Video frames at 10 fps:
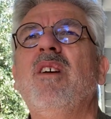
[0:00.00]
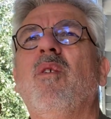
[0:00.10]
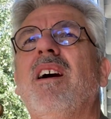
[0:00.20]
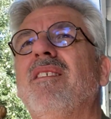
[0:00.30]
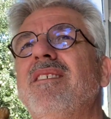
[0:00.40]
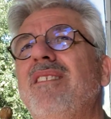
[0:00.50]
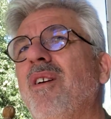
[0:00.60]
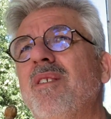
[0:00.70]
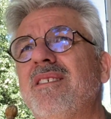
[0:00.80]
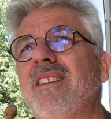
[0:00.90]
well,
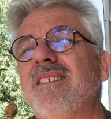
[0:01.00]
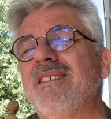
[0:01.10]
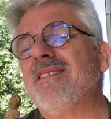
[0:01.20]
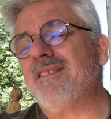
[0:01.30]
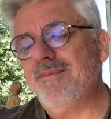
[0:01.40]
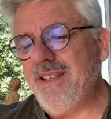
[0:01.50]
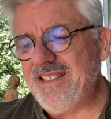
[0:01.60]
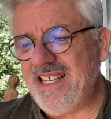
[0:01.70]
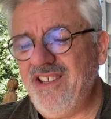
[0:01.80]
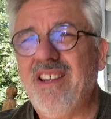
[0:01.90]
no, it's
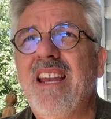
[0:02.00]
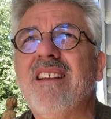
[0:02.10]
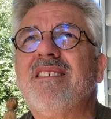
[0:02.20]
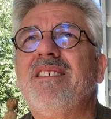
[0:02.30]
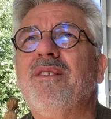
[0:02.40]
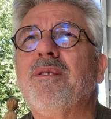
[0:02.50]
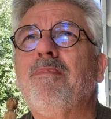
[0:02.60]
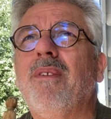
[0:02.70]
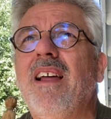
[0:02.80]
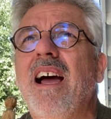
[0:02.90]
that you can't steer the
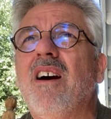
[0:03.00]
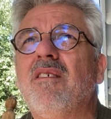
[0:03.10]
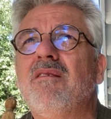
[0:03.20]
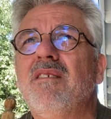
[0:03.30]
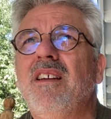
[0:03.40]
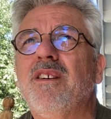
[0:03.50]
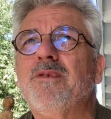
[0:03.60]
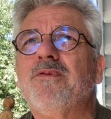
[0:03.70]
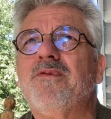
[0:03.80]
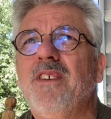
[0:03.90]
plow
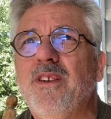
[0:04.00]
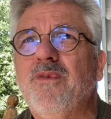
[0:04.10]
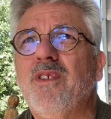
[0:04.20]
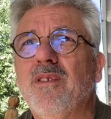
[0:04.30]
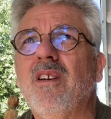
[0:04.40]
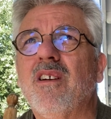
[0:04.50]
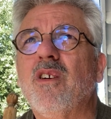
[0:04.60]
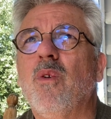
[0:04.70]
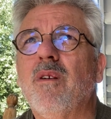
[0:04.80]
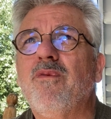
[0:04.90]
if you're not
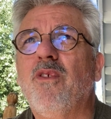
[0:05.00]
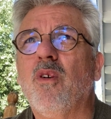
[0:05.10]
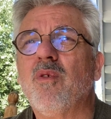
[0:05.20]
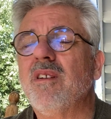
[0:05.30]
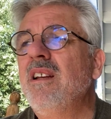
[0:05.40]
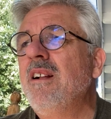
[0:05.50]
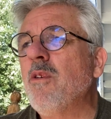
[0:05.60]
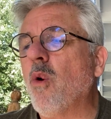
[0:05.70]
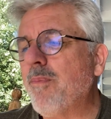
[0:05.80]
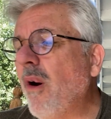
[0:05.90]
going forward.
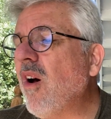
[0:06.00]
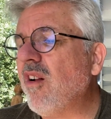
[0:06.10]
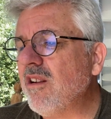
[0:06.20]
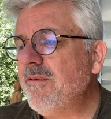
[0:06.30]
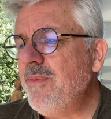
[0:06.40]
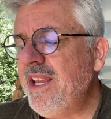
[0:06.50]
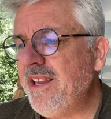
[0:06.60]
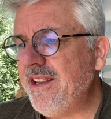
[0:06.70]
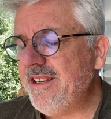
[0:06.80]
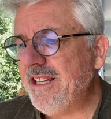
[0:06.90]
Or Paul
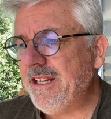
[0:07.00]
in